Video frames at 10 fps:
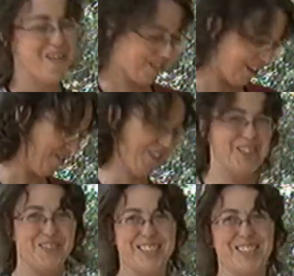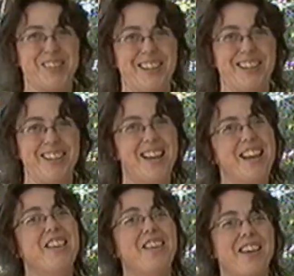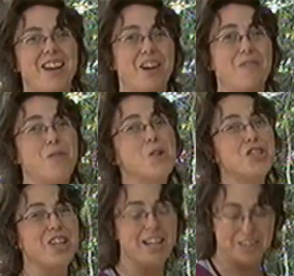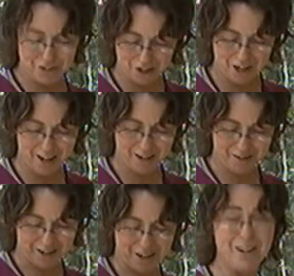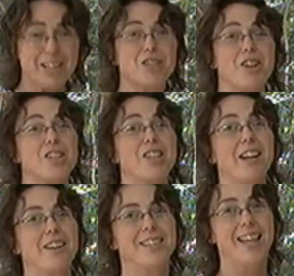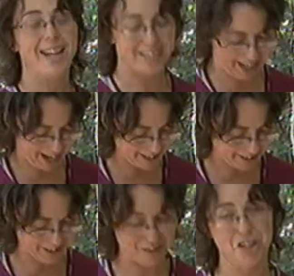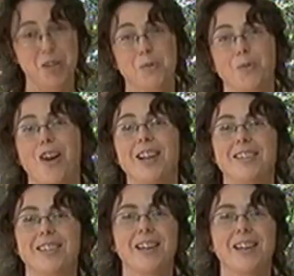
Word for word: I'm very fond of this one. Unfortunately, it's not a, a reconstruction Anglo-Saxon adze. This is a ship's wright.